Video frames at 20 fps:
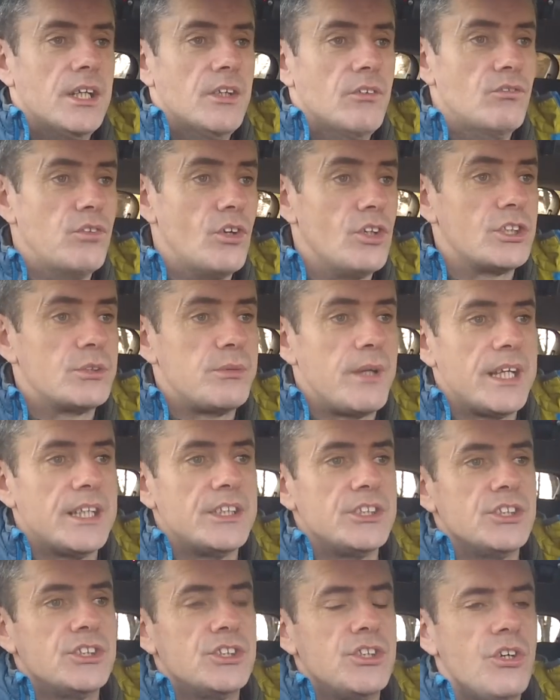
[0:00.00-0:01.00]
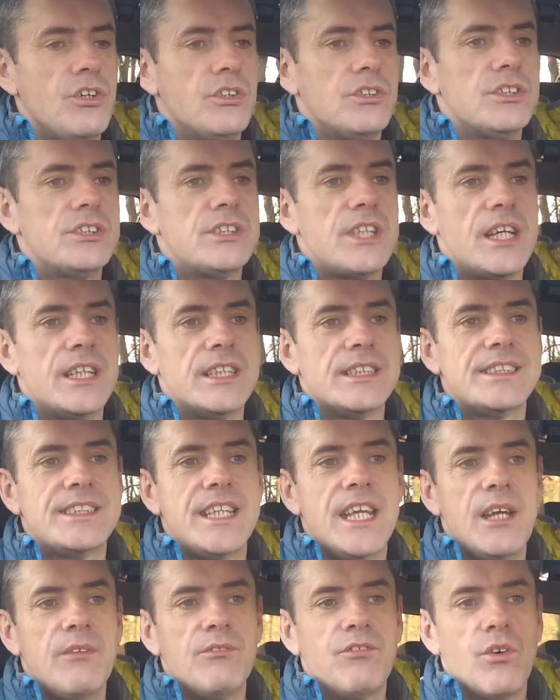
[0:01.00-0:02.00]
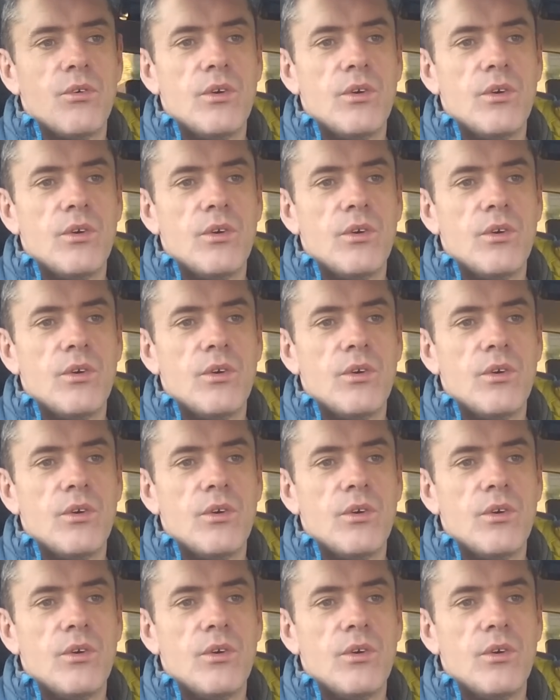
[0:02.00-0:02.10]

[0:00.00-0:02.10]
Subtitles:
Volkswagen just told us, and the same